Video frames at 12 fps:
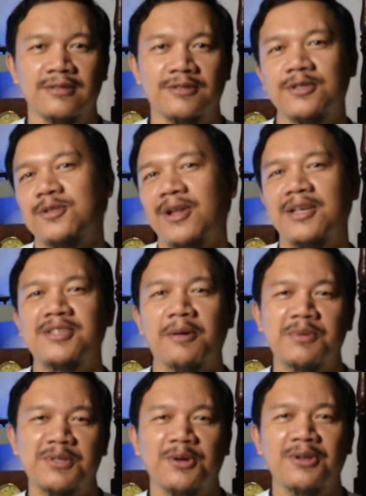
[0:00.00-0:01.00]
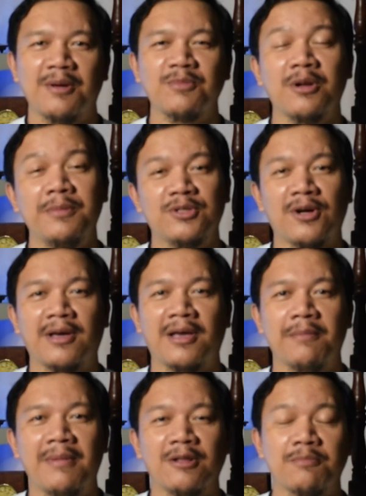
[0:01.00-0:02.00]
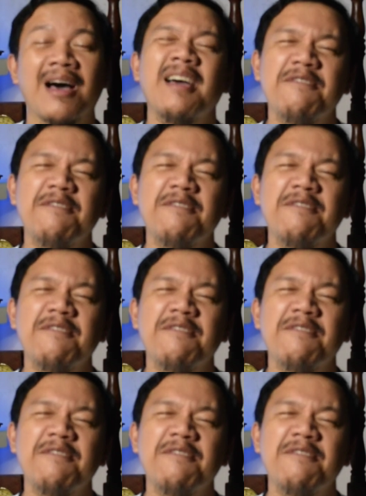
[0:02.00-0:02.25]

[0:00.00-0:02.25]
For today's episode, I'm going to be talking about my